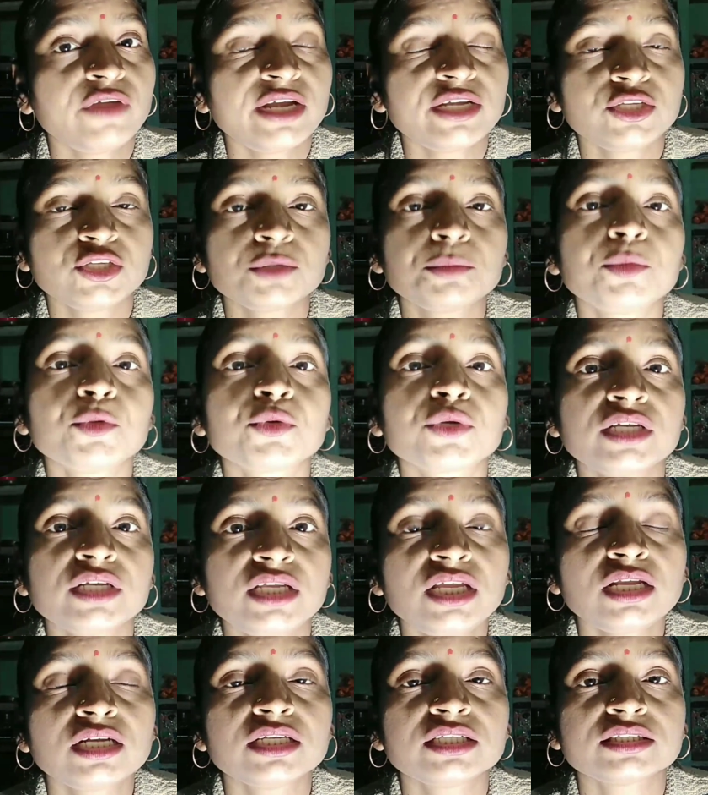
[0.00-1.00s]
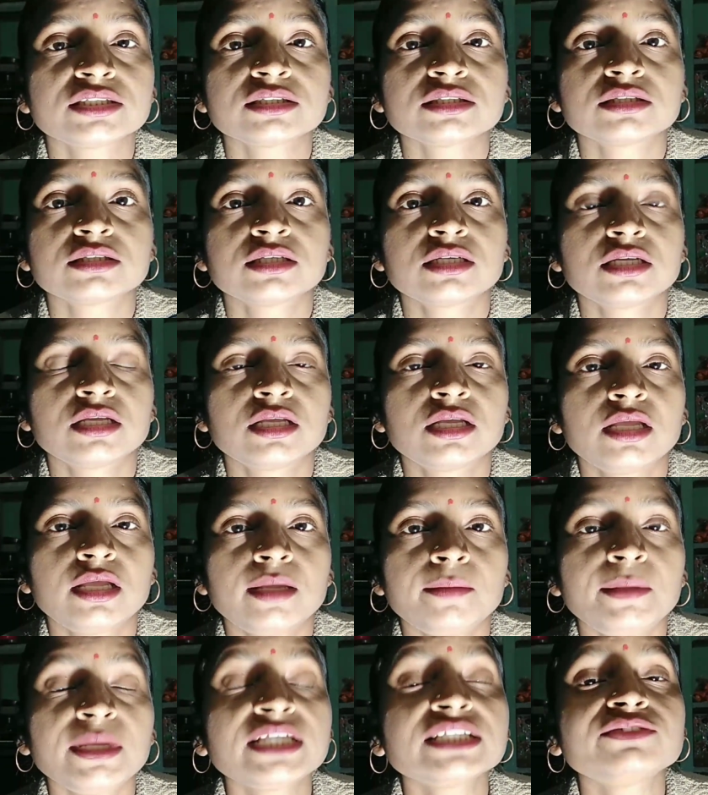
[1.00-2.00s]
at your broken English.
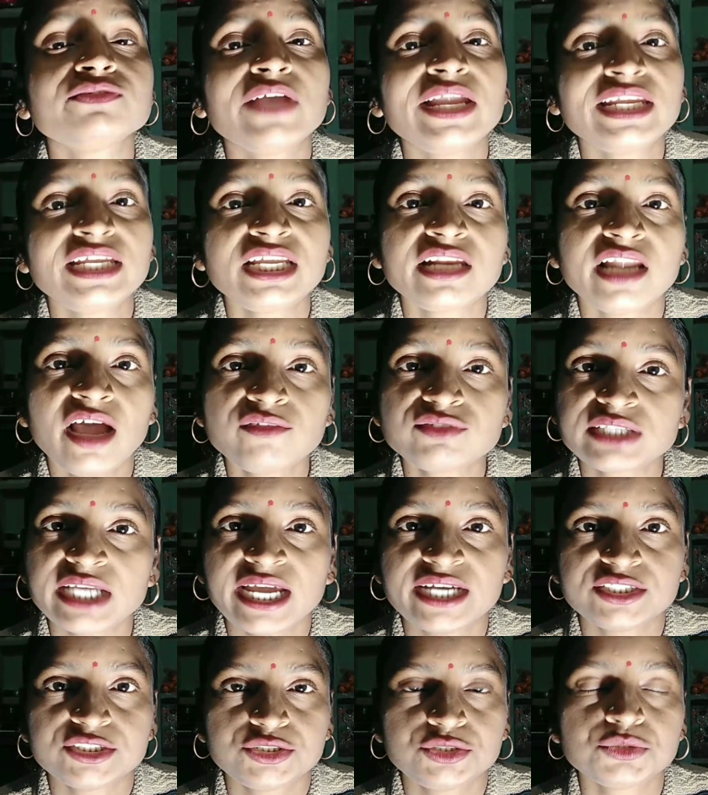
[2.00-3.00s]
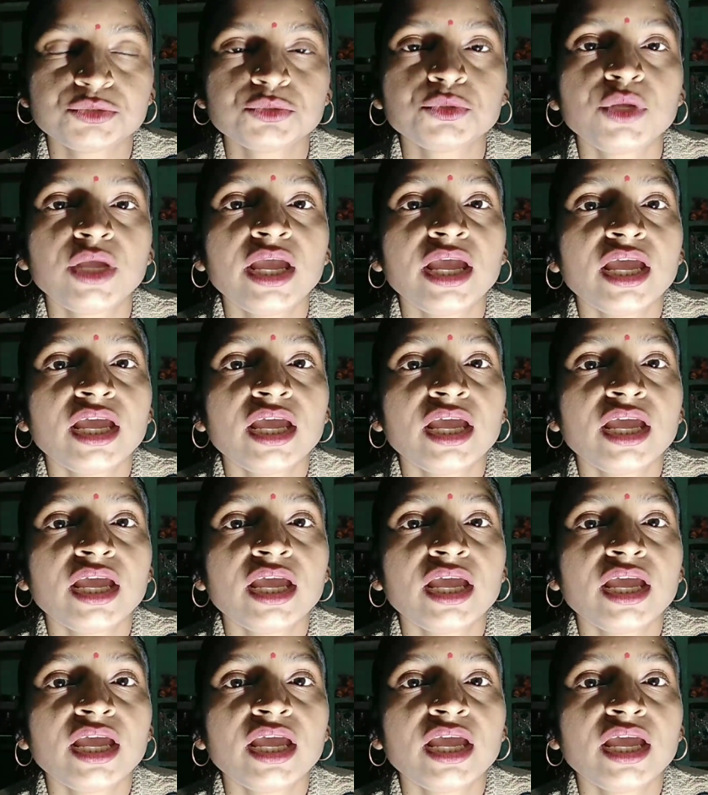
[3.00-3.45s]
Because when he laughs at you,